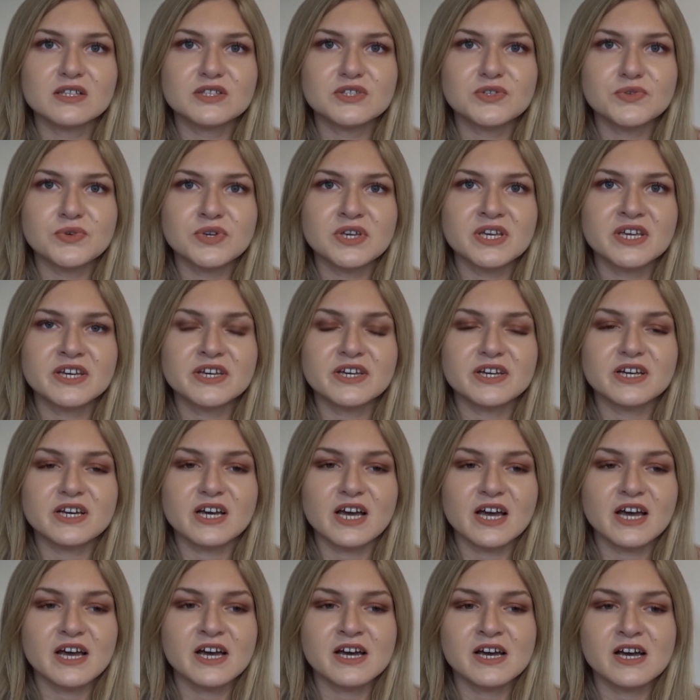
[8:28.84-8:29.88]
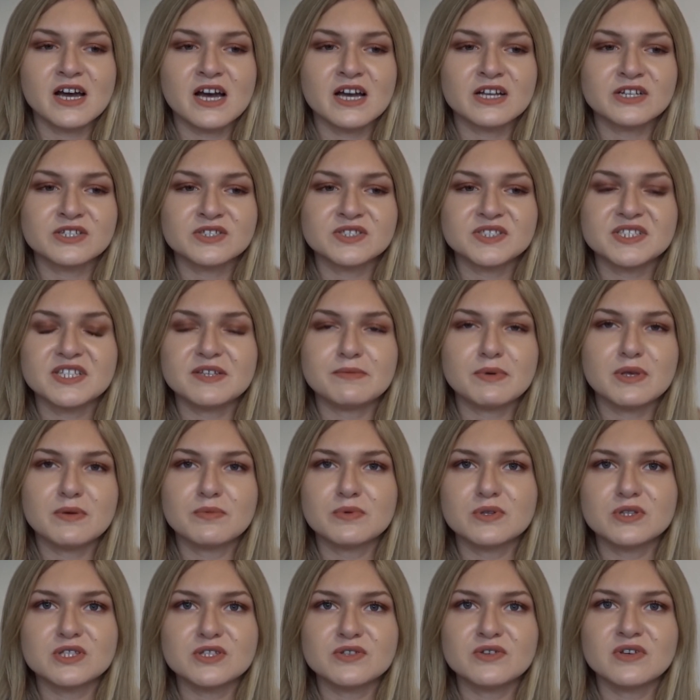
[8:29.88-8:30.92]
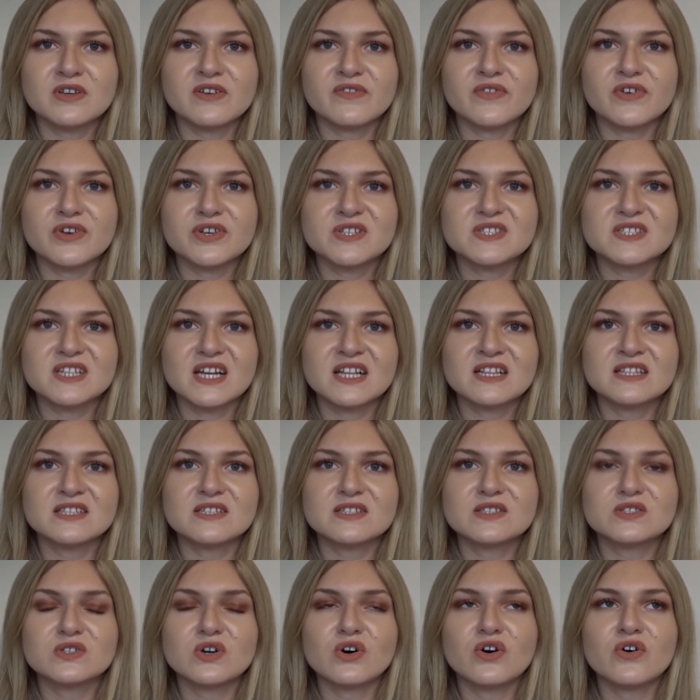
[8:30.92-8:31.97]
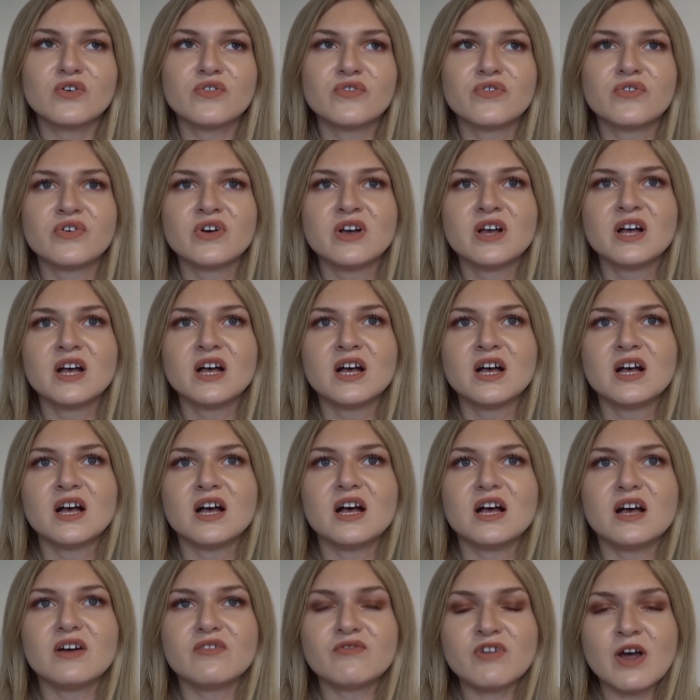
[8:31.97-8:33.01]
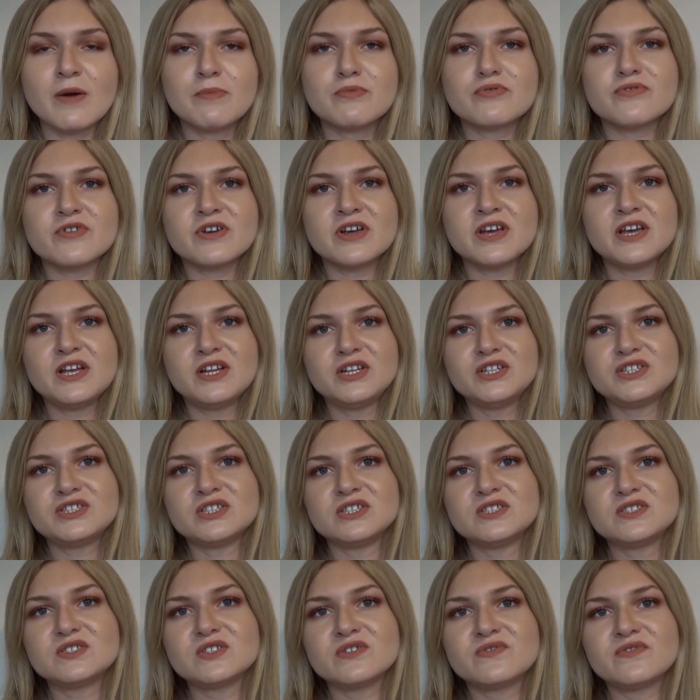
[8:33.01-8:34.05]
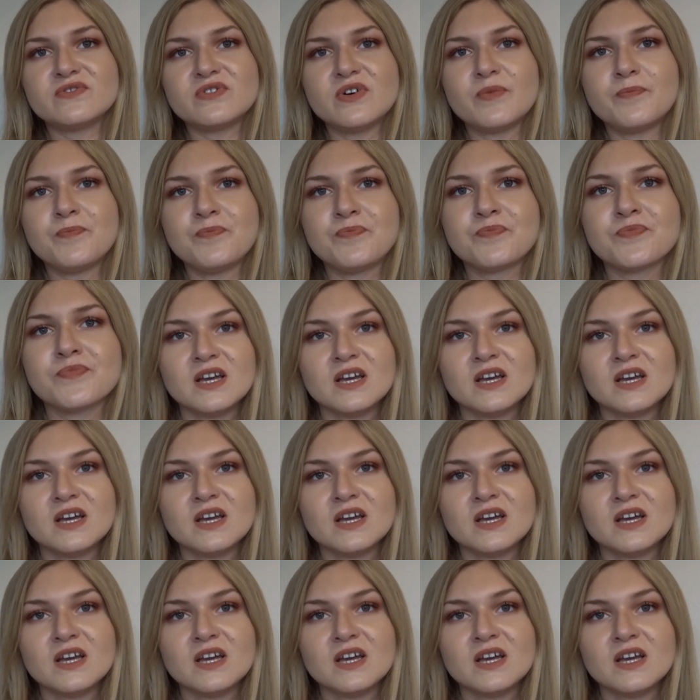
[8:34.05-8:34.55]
doing it. I just see people doing a very standard sort of rep range and stuff.